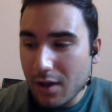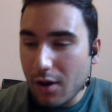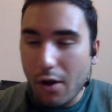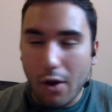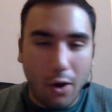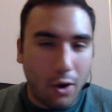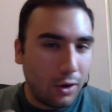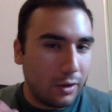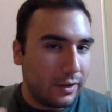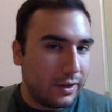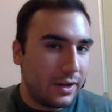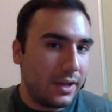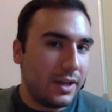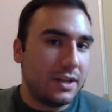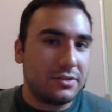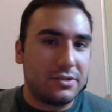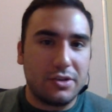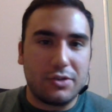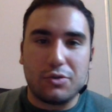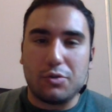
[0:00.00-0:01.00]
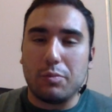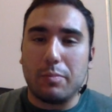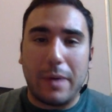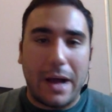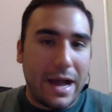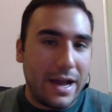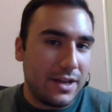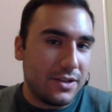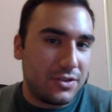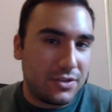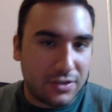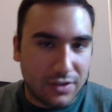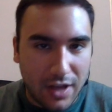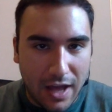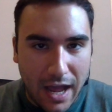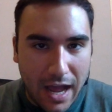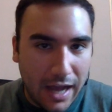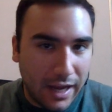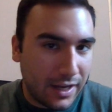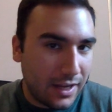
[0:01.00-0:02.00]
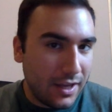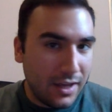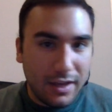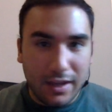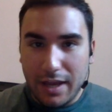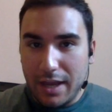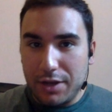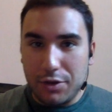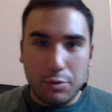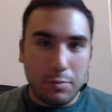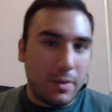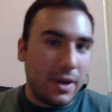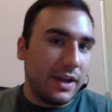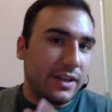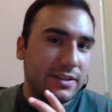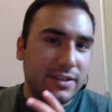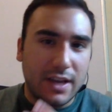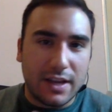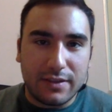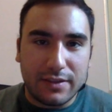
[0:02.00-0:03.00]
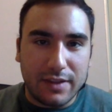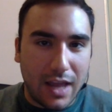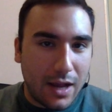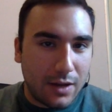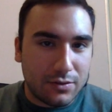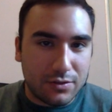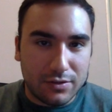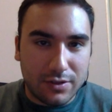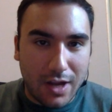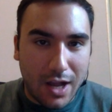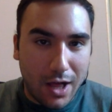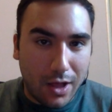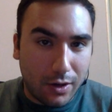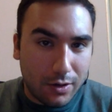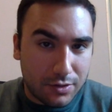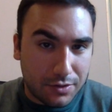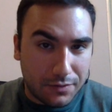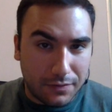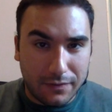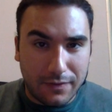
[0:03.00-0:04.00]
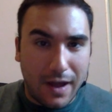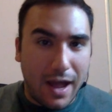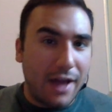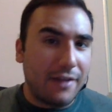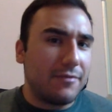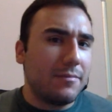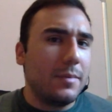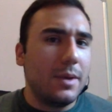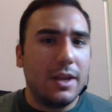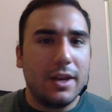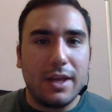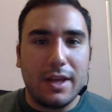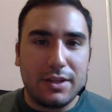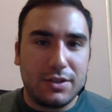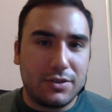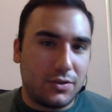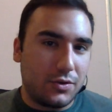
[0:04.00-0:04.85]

all it is is you buy a stock and you make ten thousand dollars in five minutes.